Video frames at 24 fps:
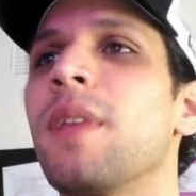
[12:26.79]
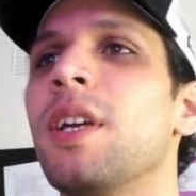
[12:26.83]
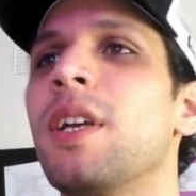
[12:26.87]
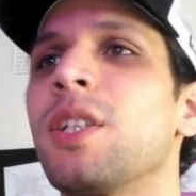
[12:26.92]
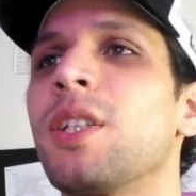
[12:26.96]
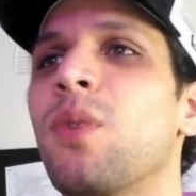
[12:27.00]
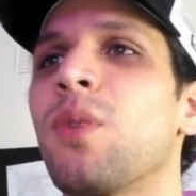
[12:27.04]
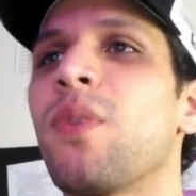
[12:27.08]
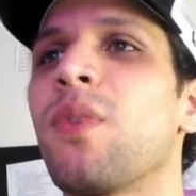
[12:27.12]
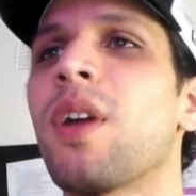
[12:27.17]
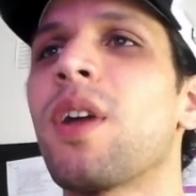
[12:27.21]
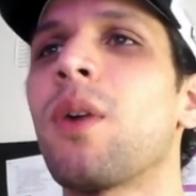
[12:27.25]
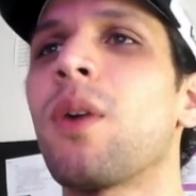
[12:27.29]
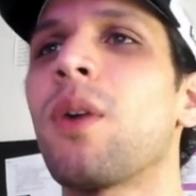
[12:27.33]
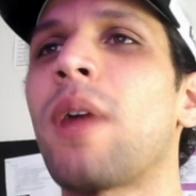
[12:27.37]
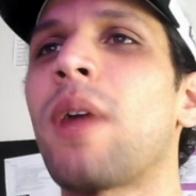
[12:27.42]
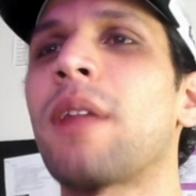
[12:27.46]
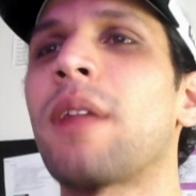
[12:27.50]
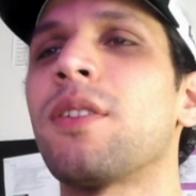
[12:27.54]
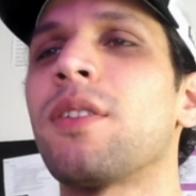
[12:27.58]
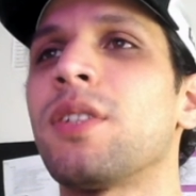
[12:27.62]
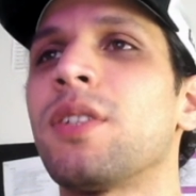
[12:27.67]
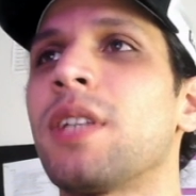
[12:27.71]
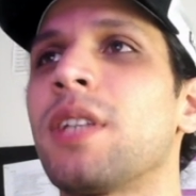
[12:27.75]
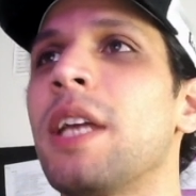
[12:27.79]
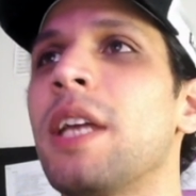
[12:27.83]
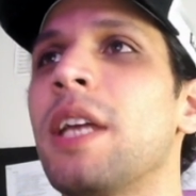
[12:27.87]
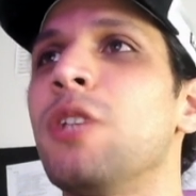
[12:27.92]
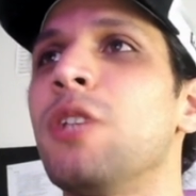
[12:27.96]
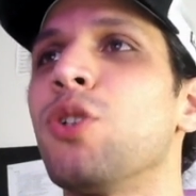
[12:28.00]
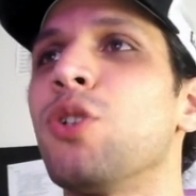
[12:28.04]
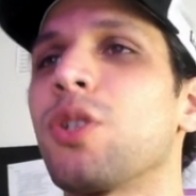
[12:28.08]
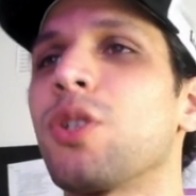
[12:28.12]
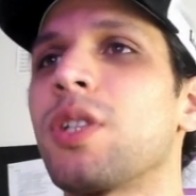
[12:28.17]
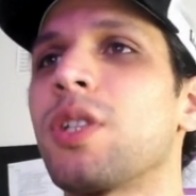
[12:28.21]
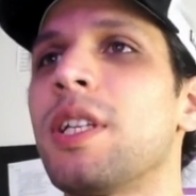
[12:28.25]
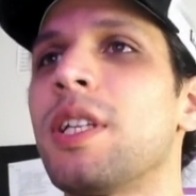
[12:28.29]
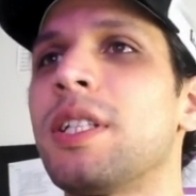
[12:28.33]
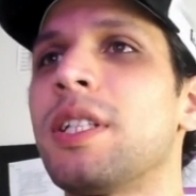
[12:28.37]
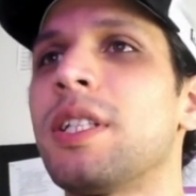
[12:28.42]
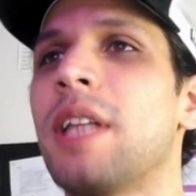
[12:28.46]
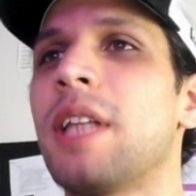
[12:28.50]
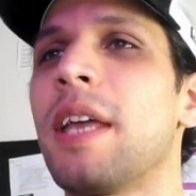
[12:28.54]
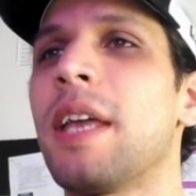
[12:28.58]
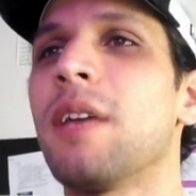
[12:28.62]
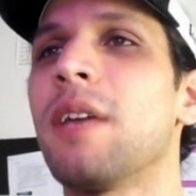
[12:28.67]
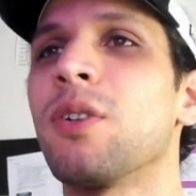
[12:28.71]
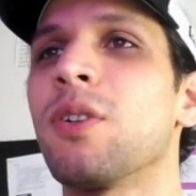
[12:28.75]
So if we go down to, say, just this
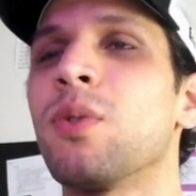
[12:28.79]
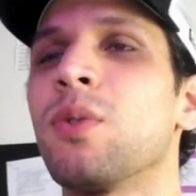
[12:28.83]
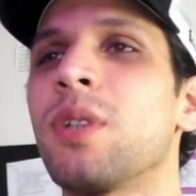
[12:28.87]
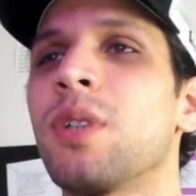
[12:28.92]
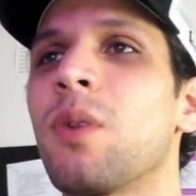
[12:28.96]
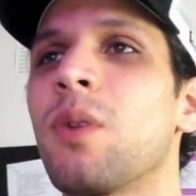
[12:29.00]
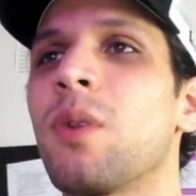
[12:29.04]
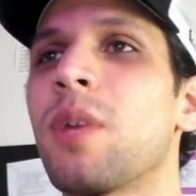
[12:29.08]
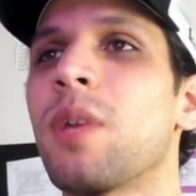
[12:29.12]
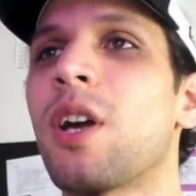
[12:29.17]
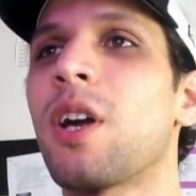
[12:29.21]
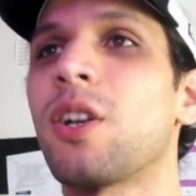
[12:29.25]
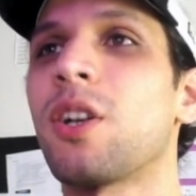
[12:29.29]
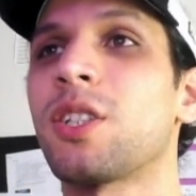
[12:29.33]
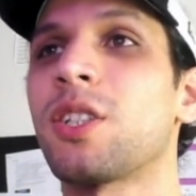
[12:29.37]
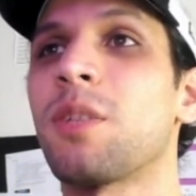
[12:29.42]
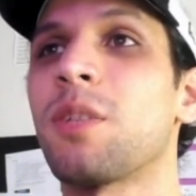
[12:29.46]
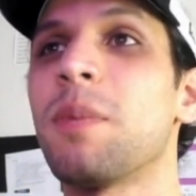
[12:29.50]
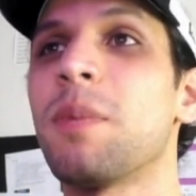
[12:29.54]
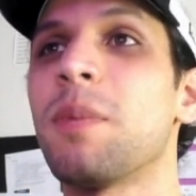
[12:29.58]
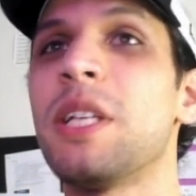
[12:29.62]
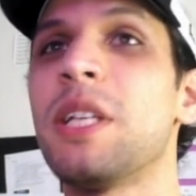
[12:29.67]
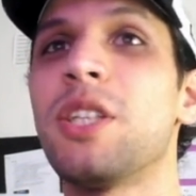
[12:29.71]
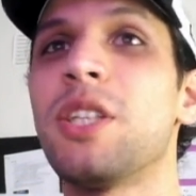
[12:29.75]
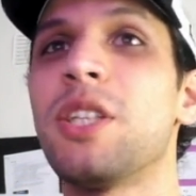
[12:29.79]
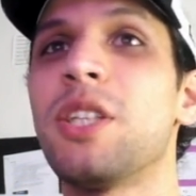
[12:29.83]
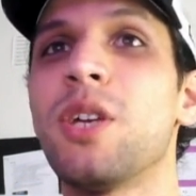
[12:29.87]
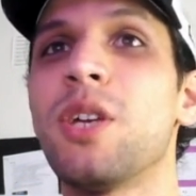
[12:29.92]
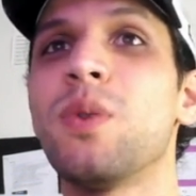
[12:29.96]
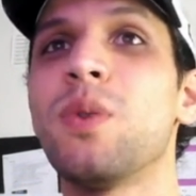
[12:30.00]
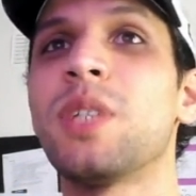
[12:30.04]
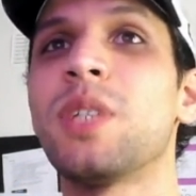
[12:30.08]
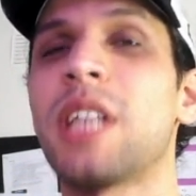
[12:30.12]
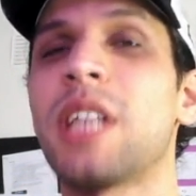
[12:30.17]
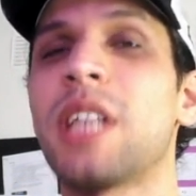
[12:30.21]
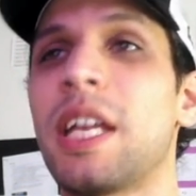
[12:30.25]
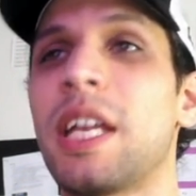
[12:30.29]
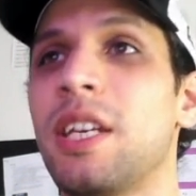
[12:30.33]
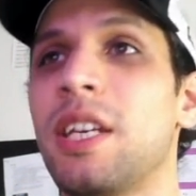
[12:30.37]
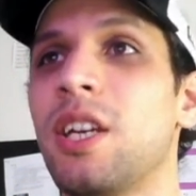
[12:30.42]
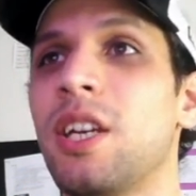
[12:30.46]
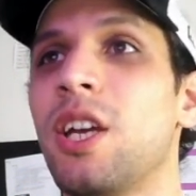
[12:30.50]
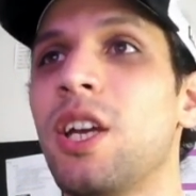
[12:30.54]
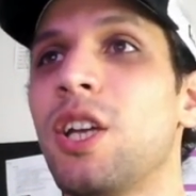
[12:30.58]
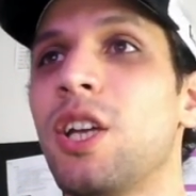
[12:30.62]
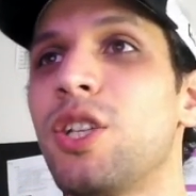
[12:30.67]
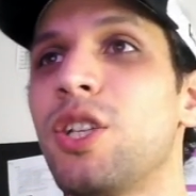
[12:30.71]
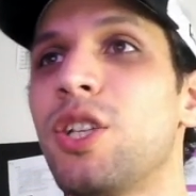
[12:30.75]
day, it was only costing me 2
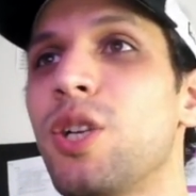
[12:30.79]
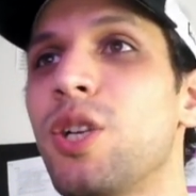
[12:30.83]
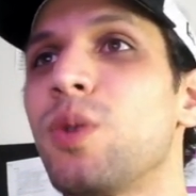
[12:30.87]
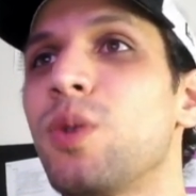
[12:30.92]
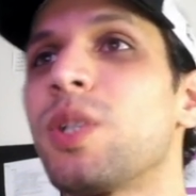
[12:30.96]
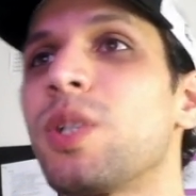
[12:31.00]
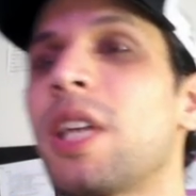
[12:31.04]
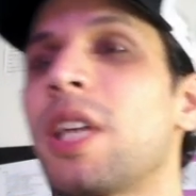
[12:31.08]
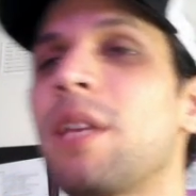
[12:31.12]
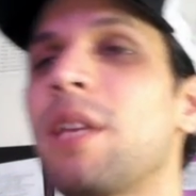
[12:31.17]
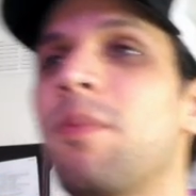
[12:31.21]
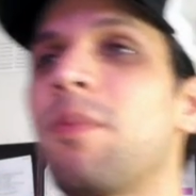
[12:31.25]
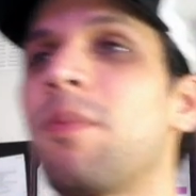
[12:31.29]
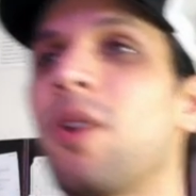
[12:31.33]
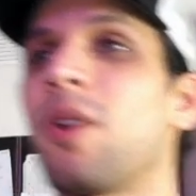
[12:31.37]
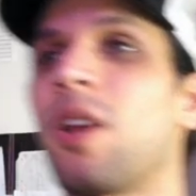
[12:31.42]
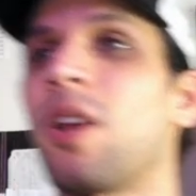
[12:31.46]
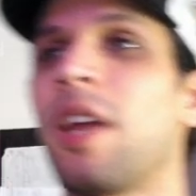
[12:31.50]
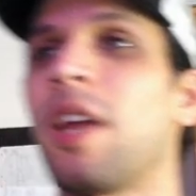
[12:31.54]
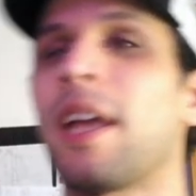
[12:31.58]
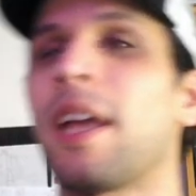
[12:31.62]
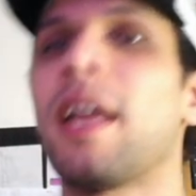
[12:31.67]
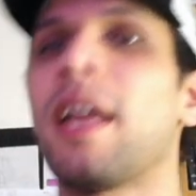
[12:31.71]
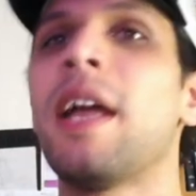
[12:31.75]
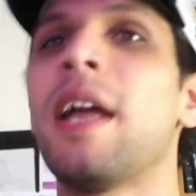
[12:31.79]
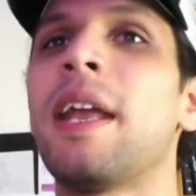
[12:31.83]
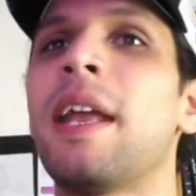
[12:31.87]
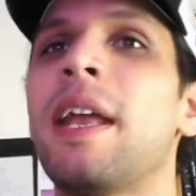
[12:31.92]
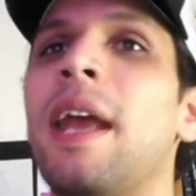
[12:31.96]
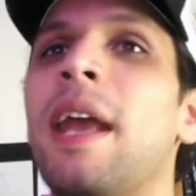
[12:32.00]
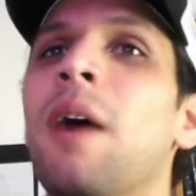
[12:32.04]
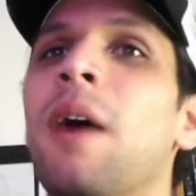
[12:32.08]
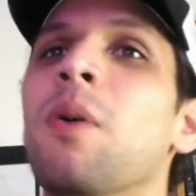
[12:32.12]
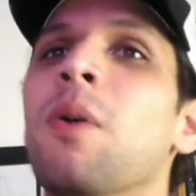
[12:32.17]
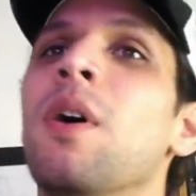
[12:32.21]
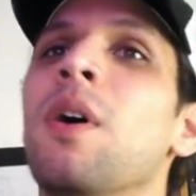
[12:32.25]
cents per click. Now,